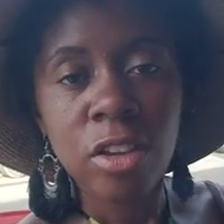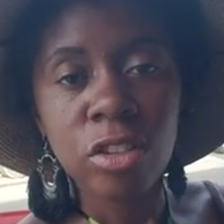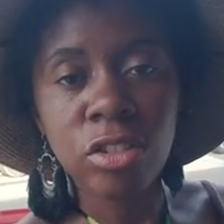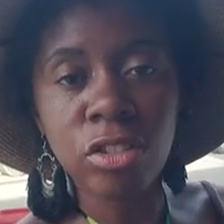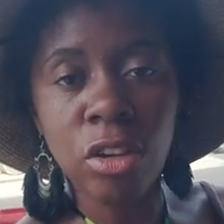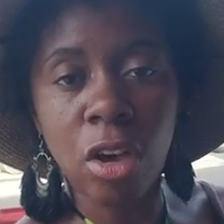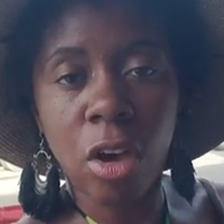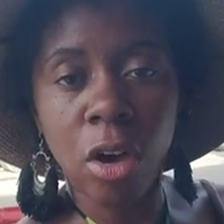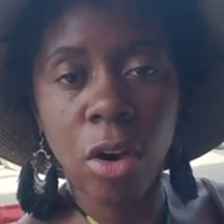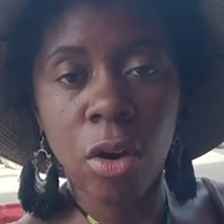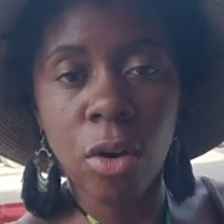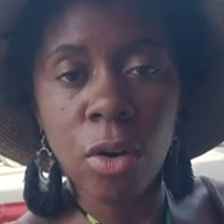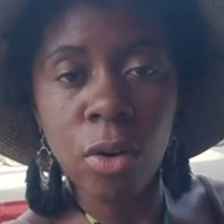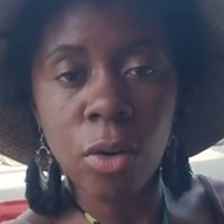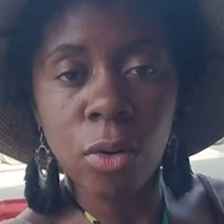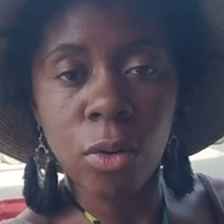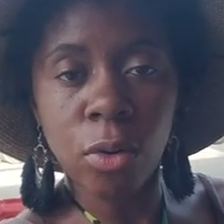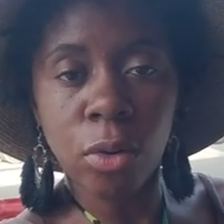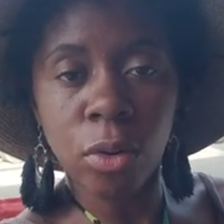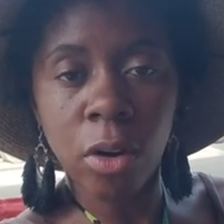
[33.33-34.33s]

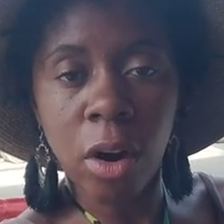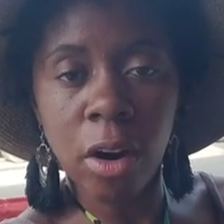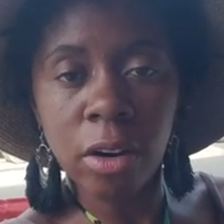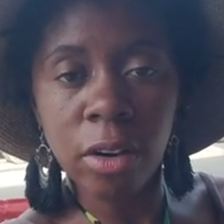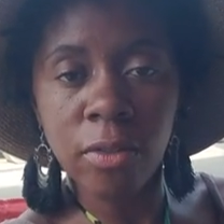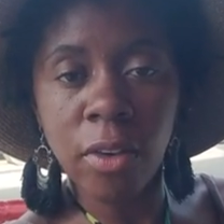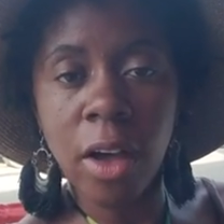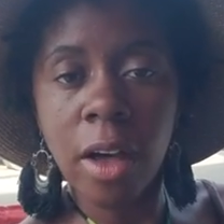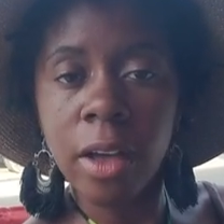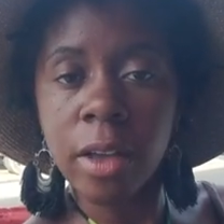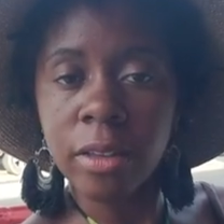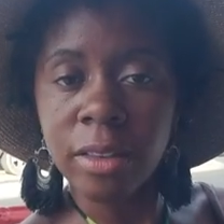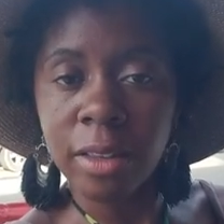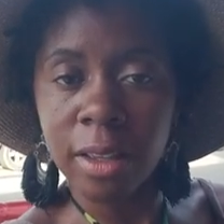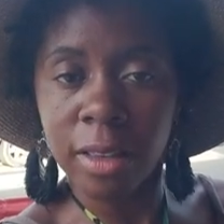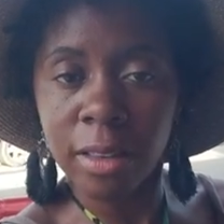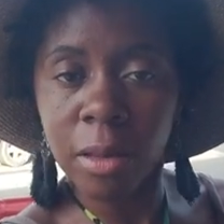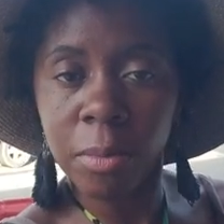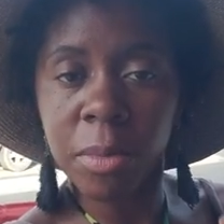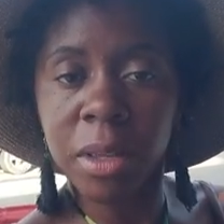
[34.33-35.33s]
So Carnival
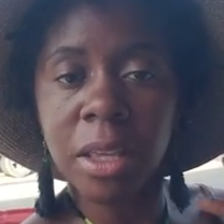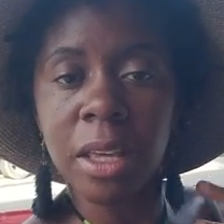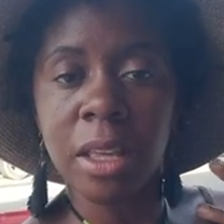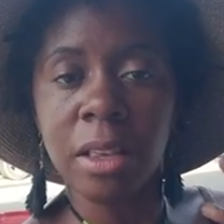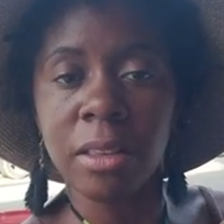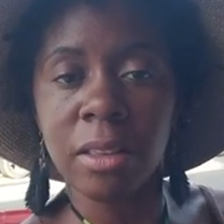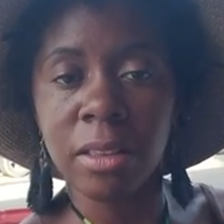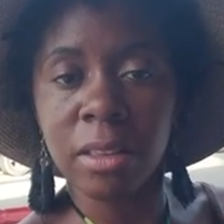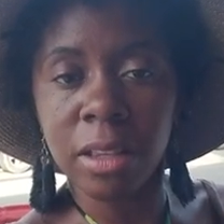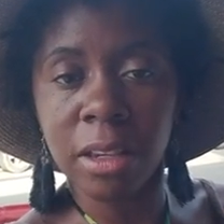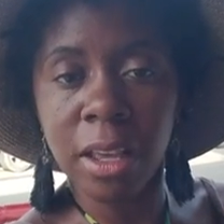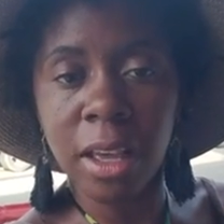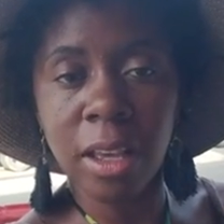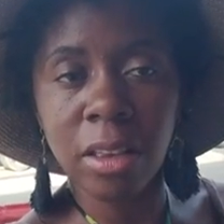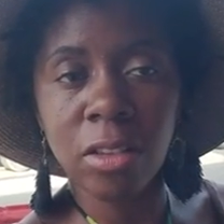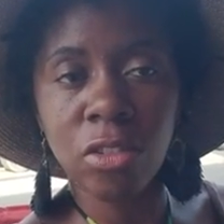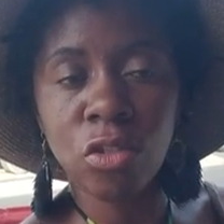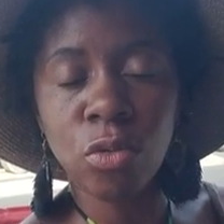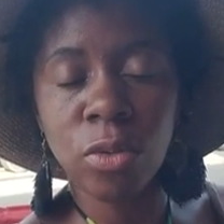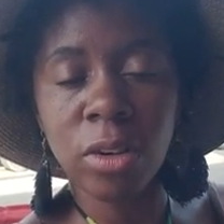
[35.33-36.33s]
season begins today,
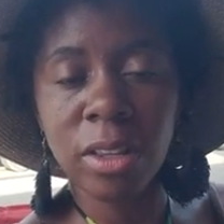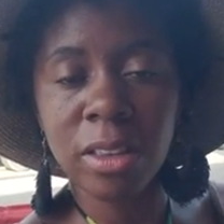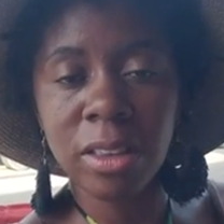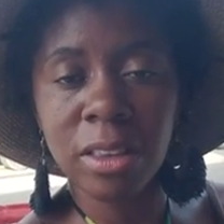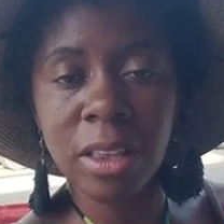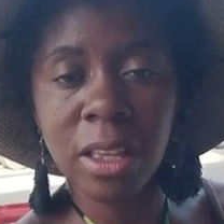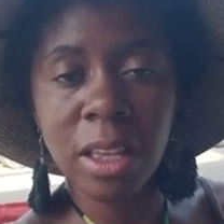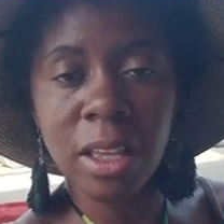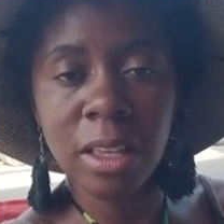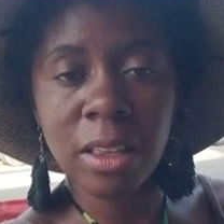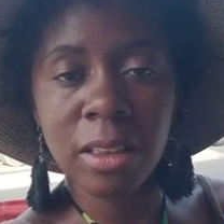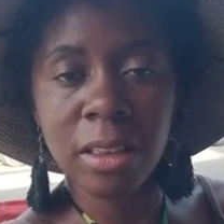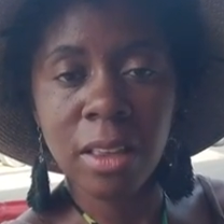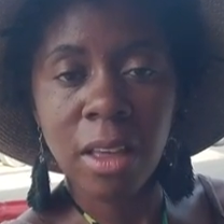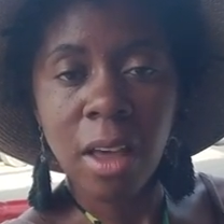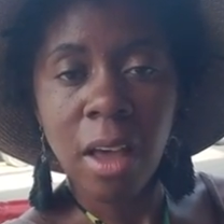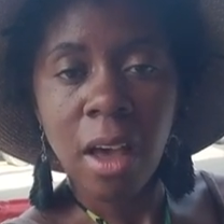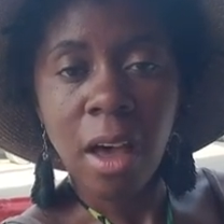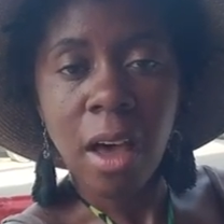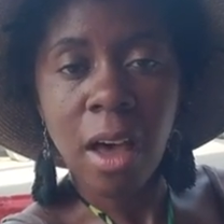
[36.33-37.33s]
the 26th,
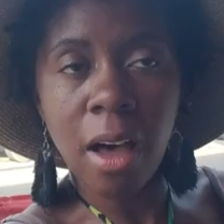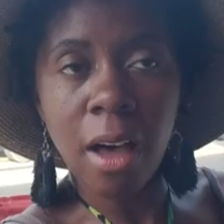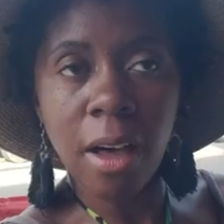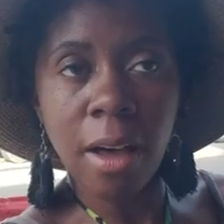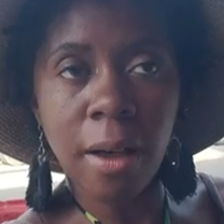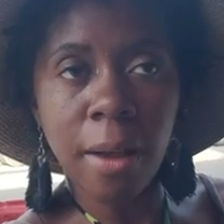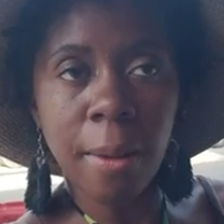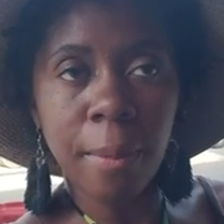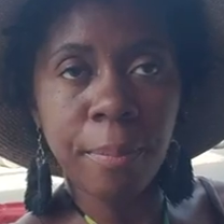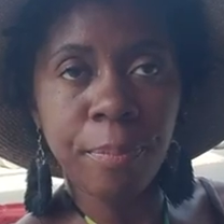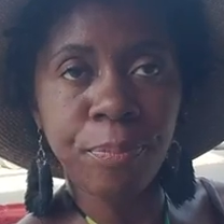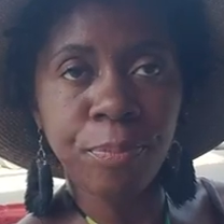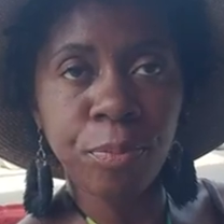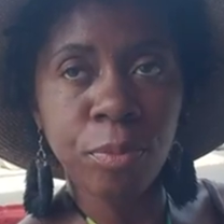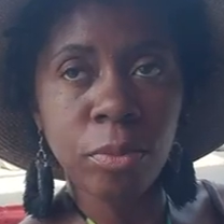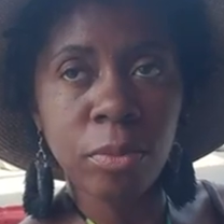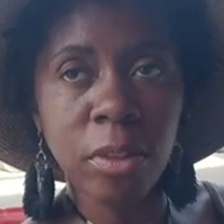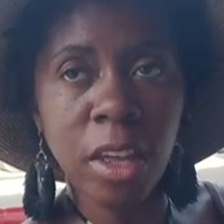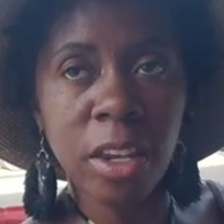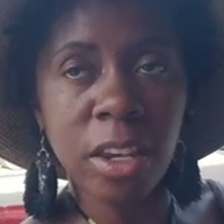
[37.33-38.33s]
and
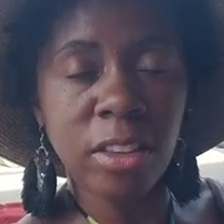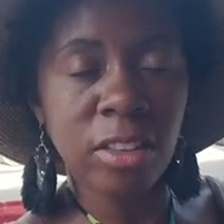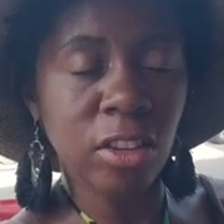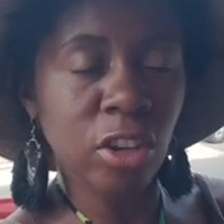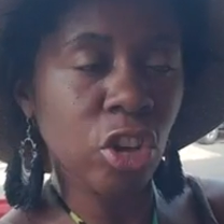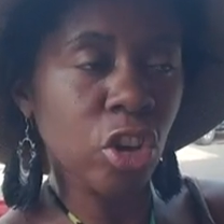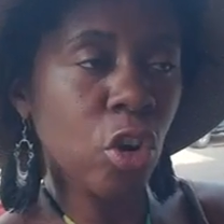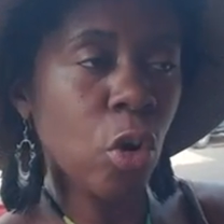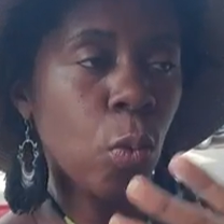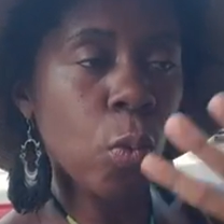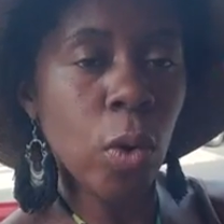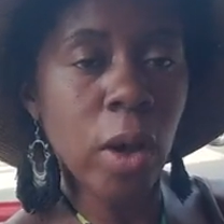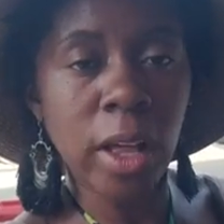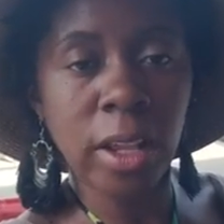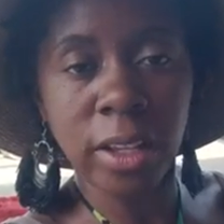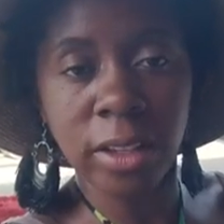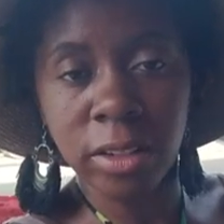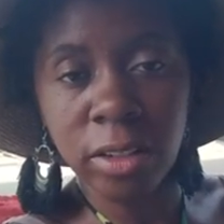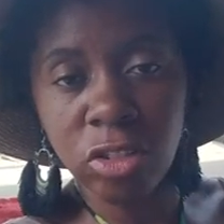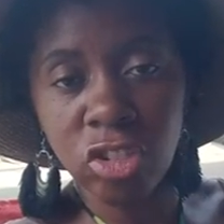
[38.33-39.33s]
it's gonna go
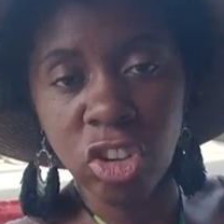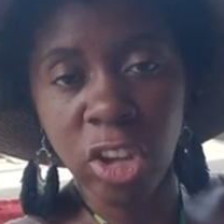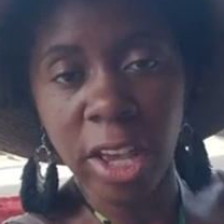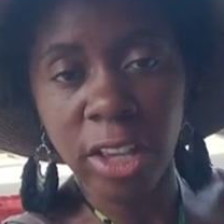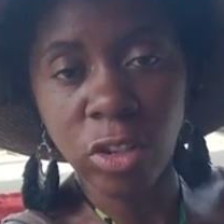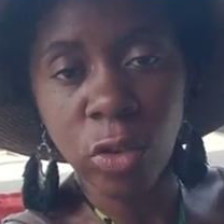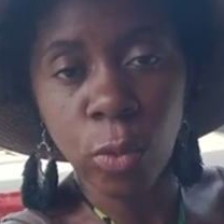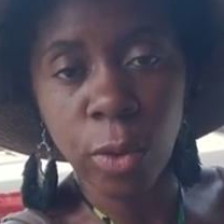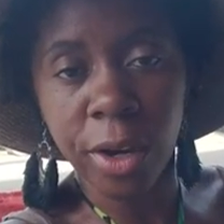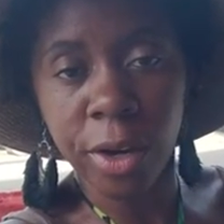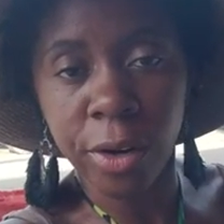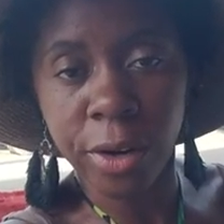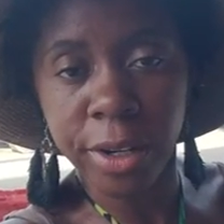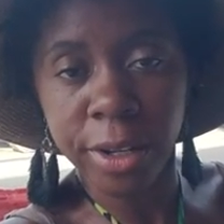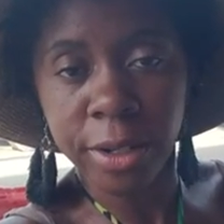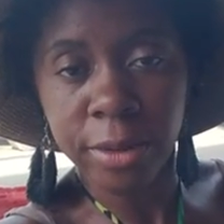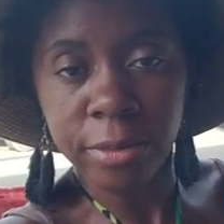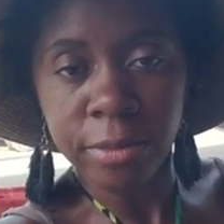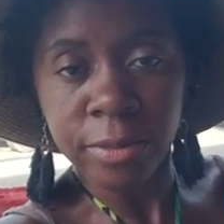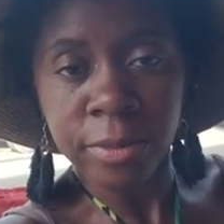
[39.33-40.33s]
well into January.